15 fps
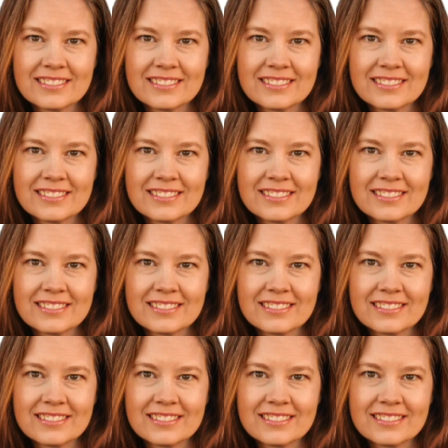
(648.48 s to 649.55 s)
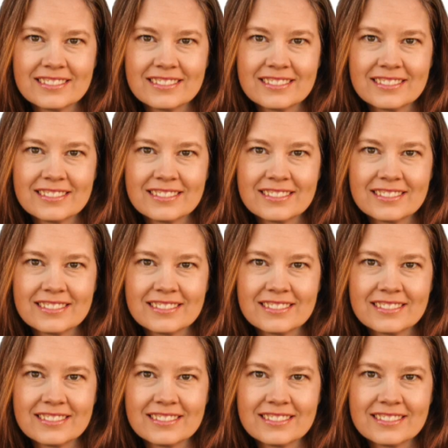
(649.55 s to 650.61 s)

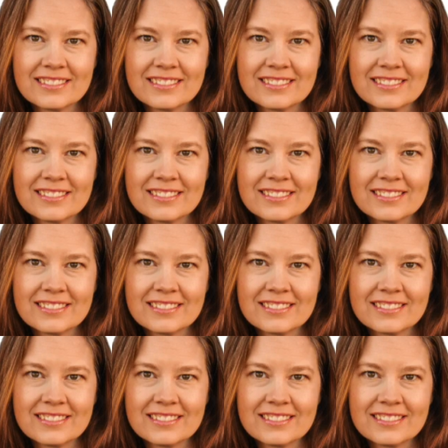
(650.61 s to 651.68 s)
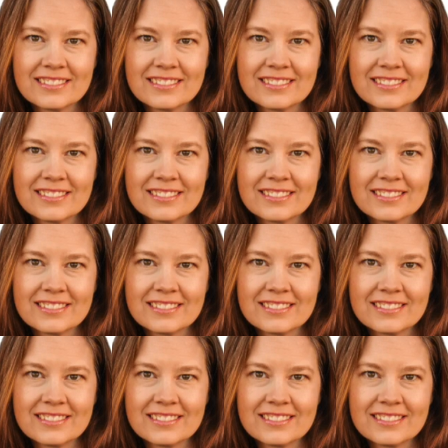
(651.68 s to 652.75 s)

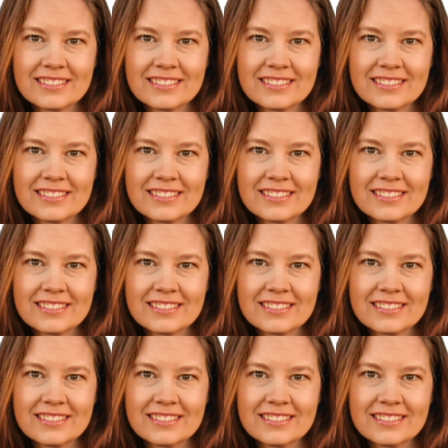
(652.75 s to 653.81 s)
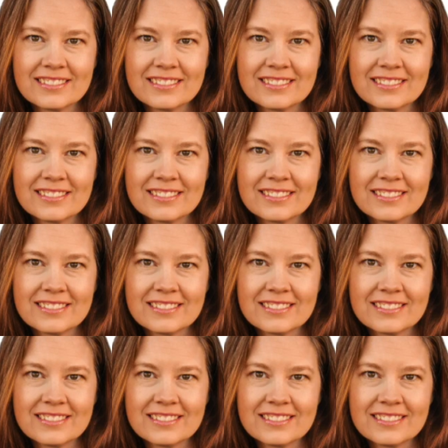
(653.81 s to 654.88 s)

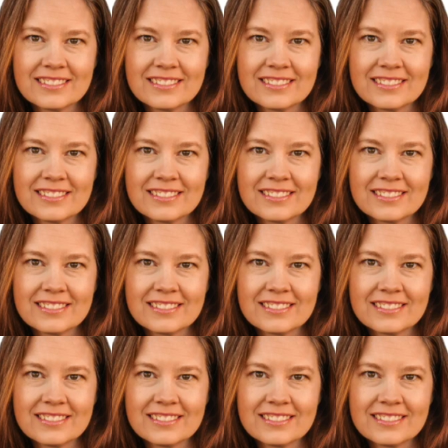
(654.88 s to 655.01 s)
This is a still picture; no speech is visible.